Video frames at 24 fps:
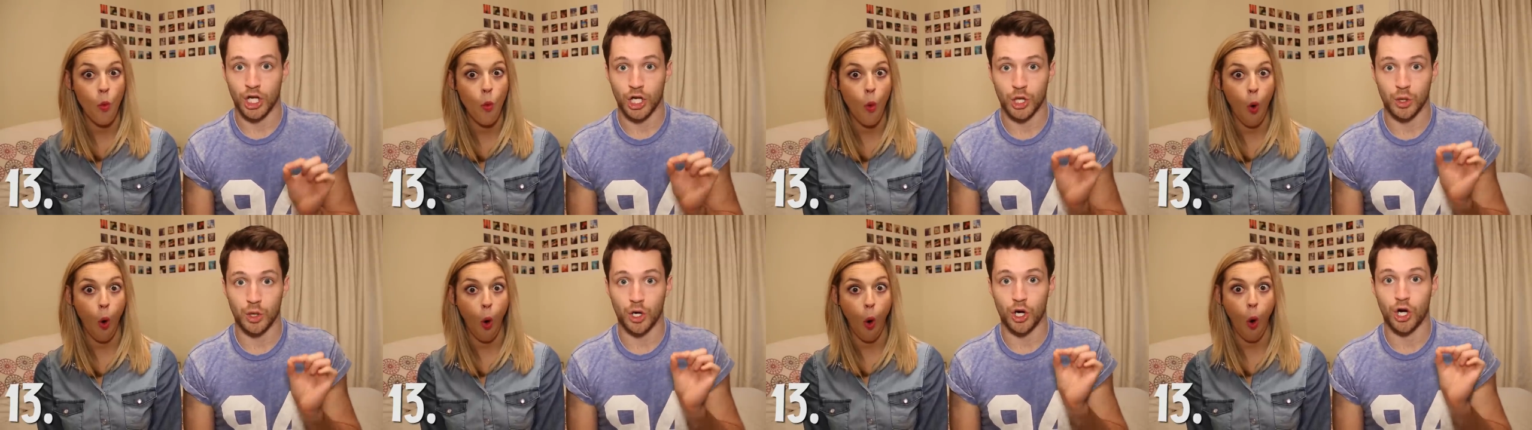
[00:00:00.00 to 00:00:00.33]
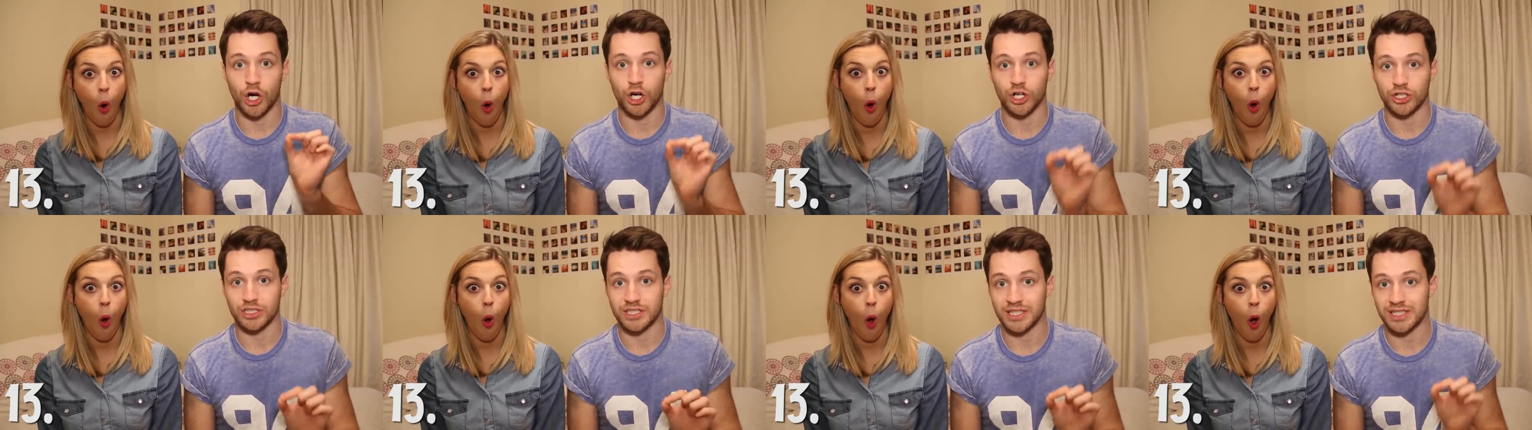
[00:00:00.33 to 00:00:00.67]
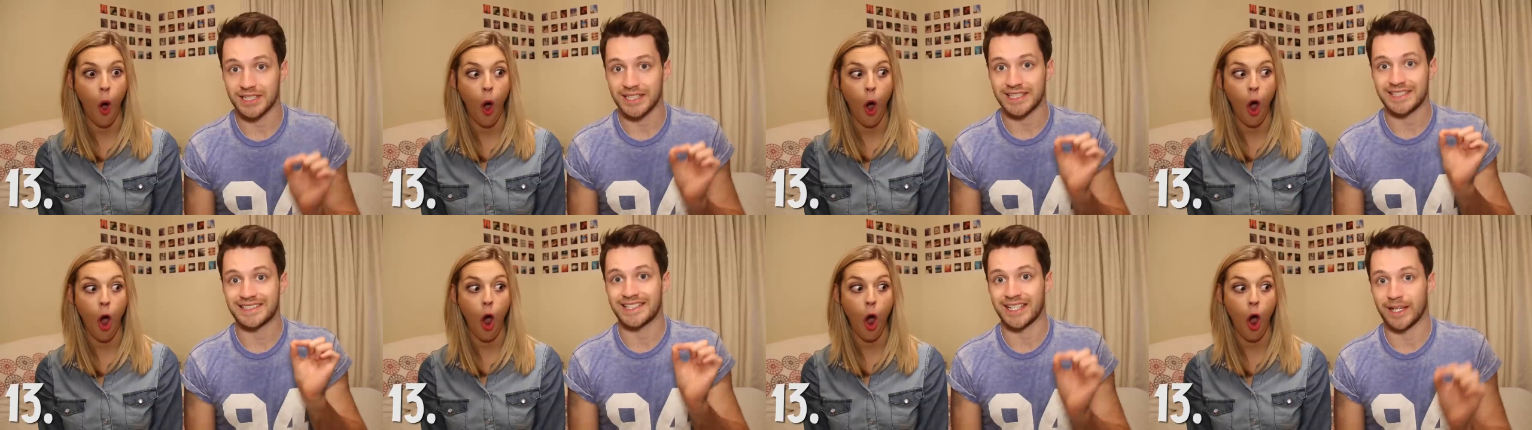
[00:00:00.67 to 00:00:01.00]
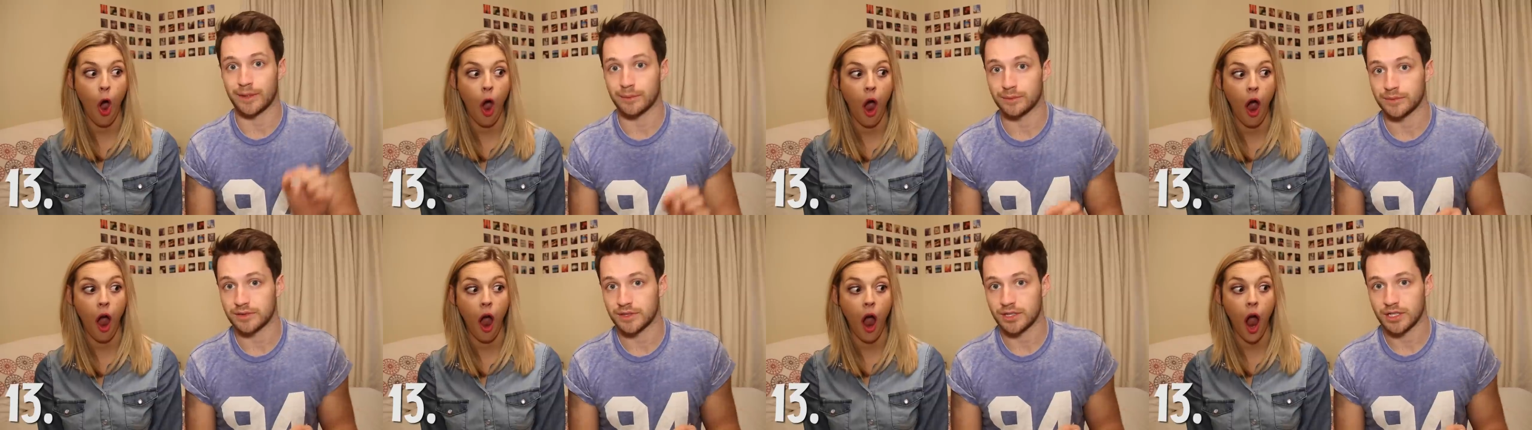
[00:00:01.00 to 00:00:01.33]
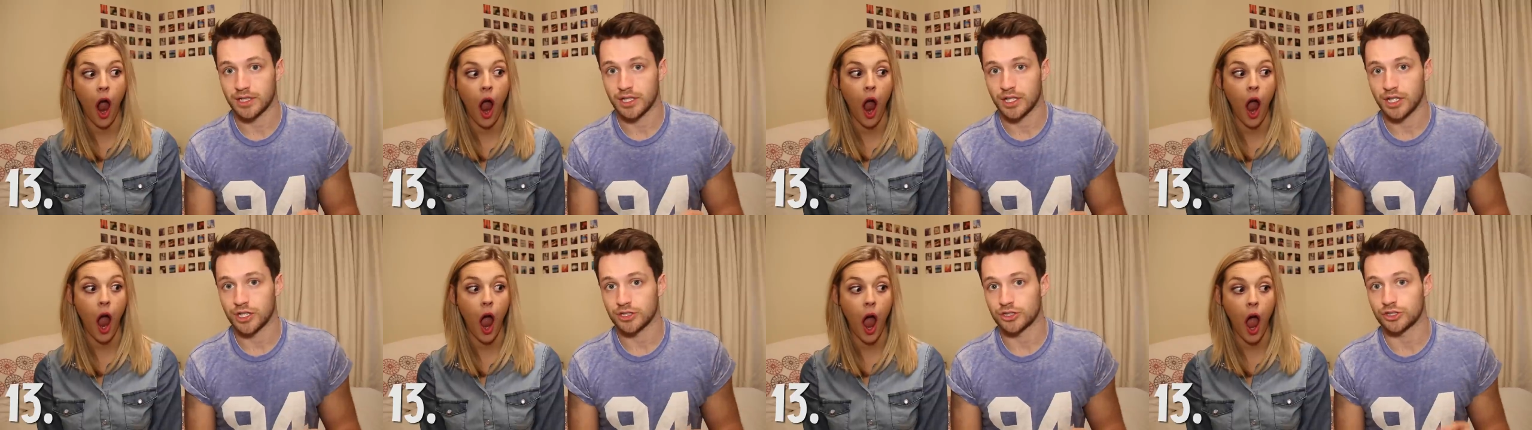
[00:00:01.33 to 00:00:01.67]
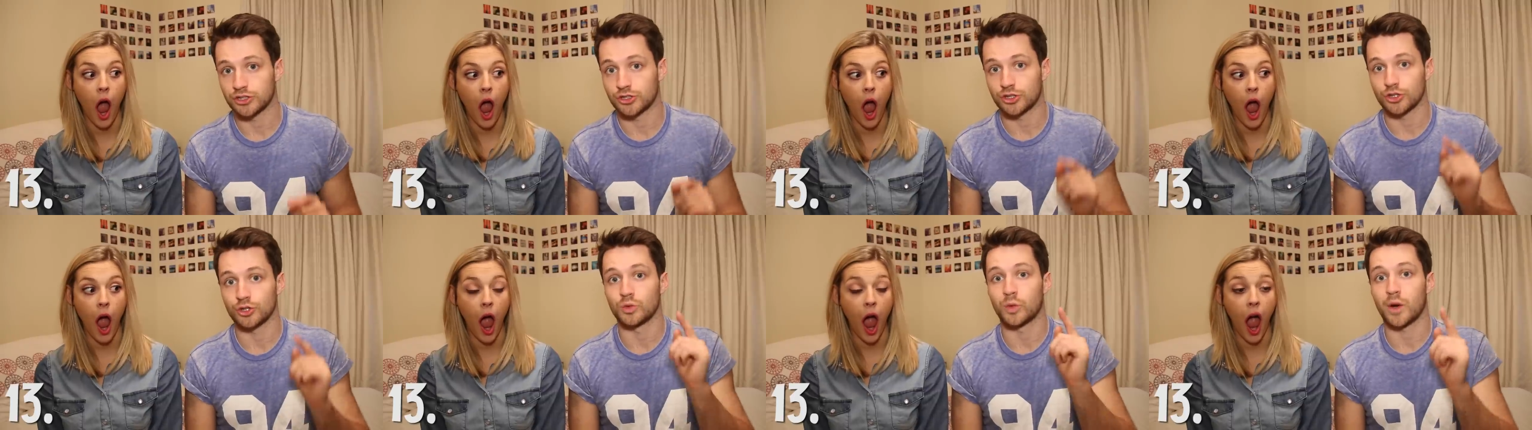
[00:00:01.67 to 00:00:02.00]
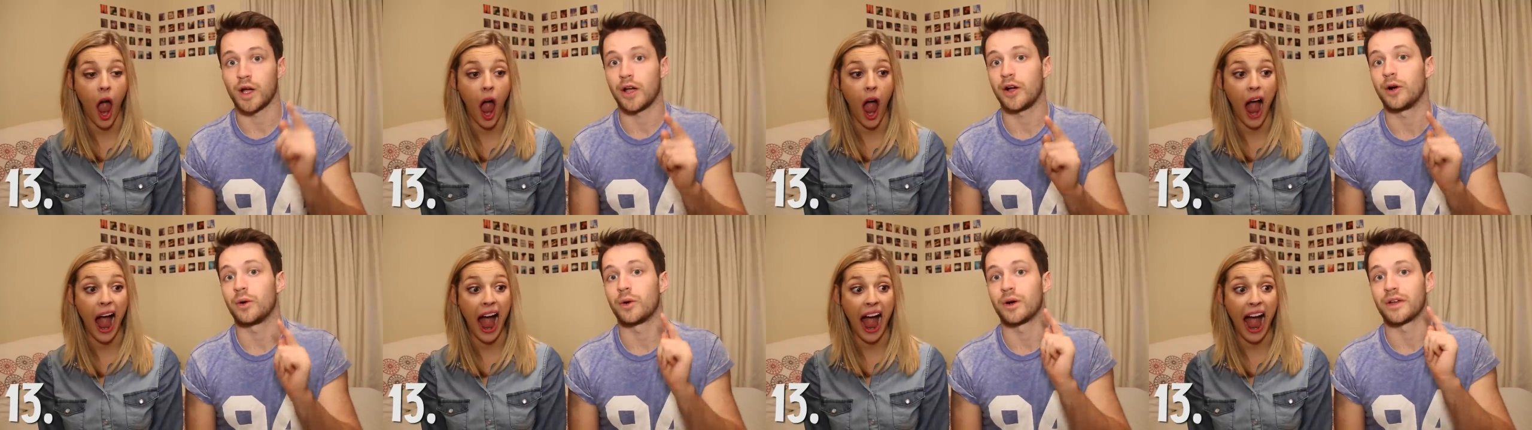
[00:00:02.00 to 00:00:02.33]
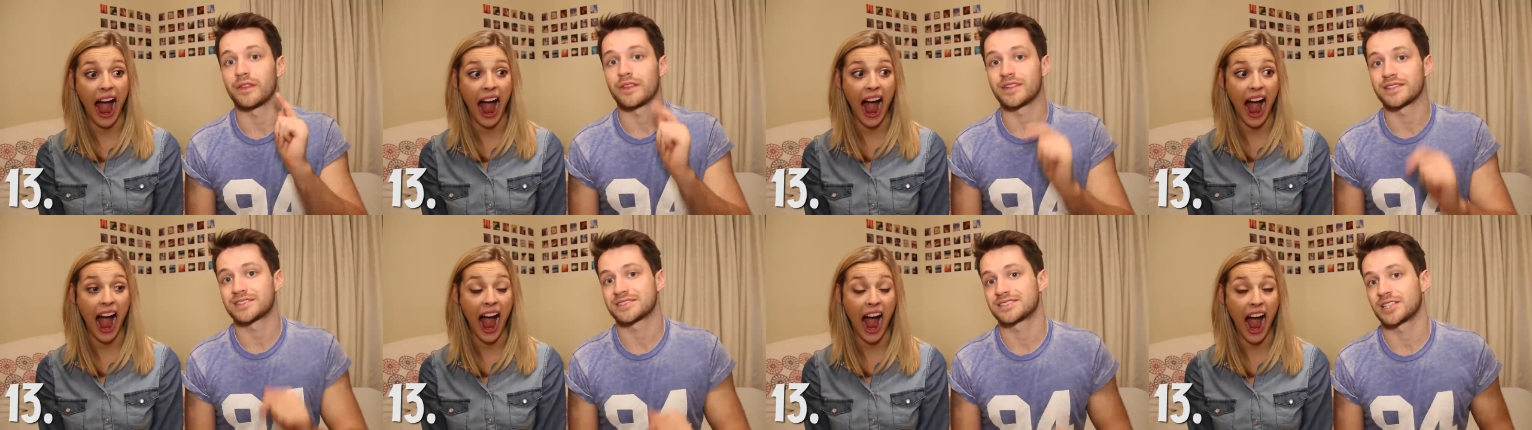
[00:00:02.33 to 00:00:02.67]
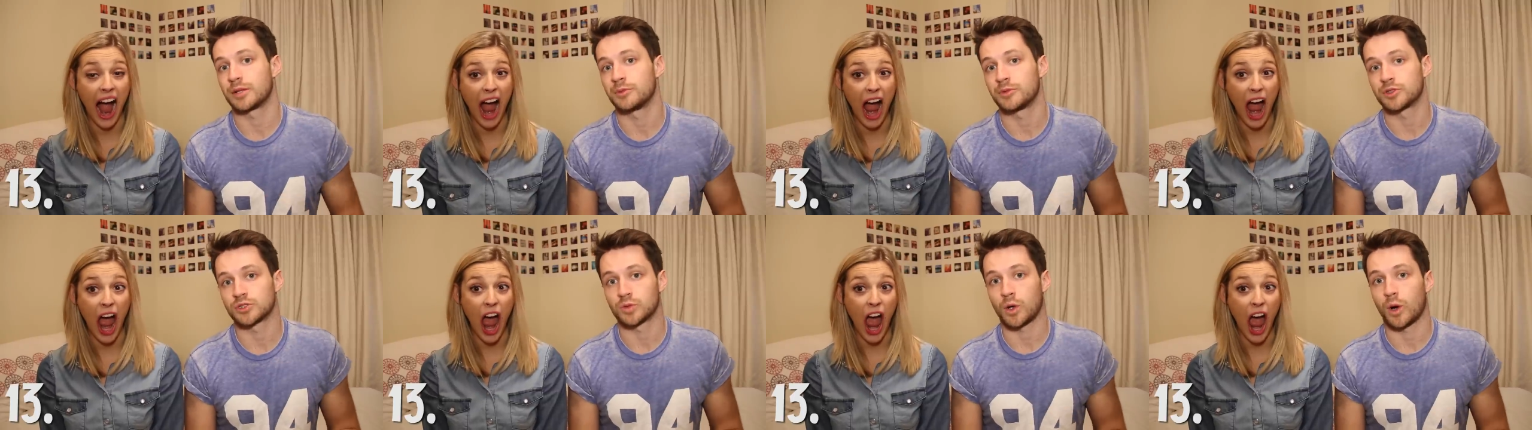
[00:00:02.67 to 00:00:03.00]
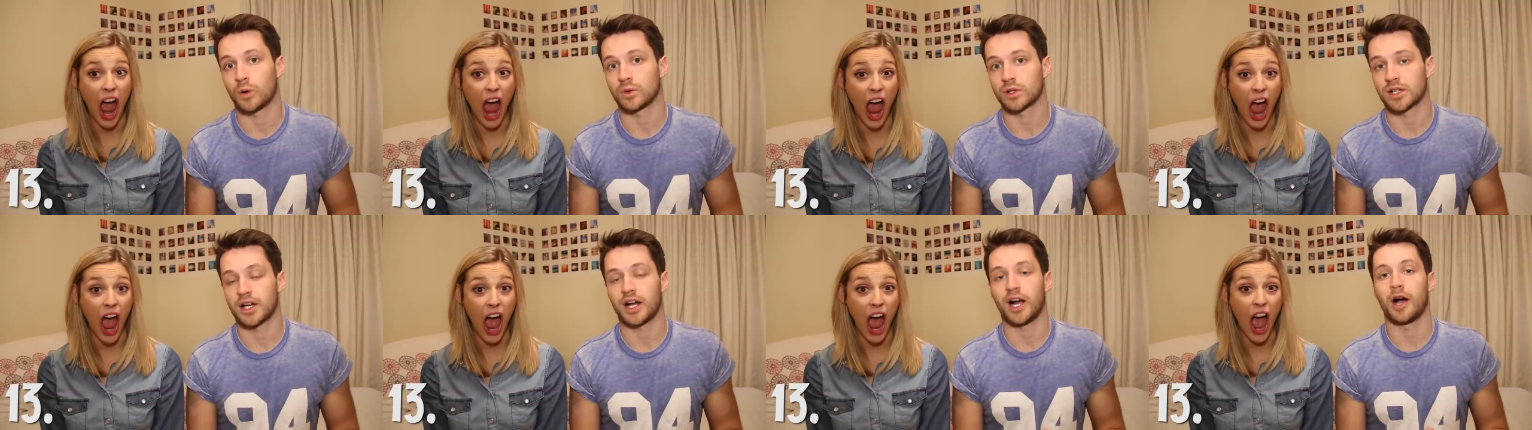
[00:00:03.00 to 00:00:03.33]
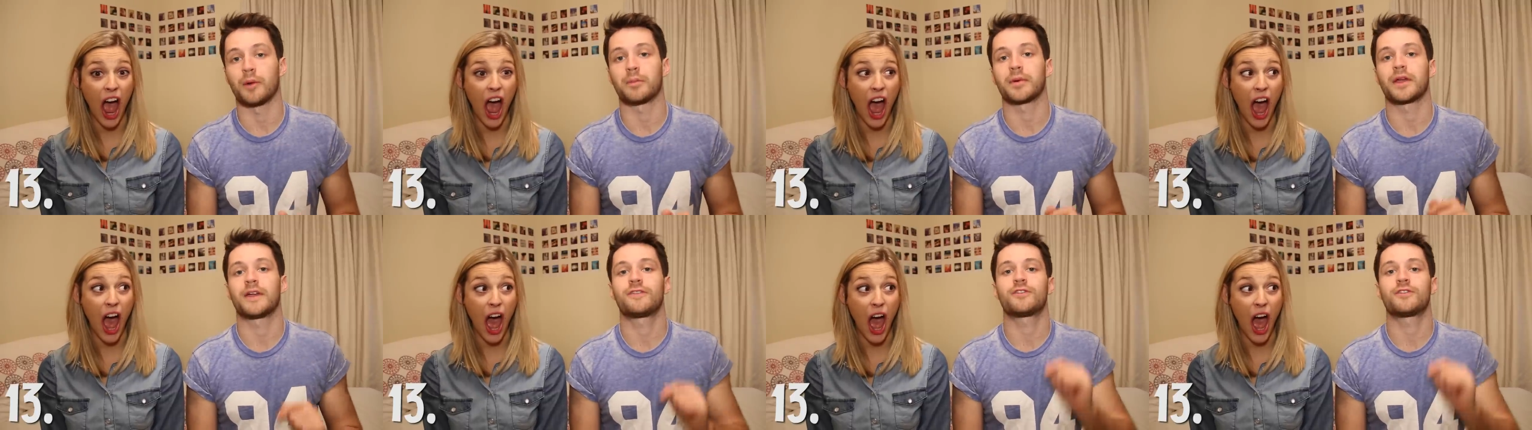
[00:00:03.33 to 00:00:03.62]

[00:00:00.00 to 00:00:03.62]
Speaker 1: who are hotly tipped to do well at this summer's World Cup.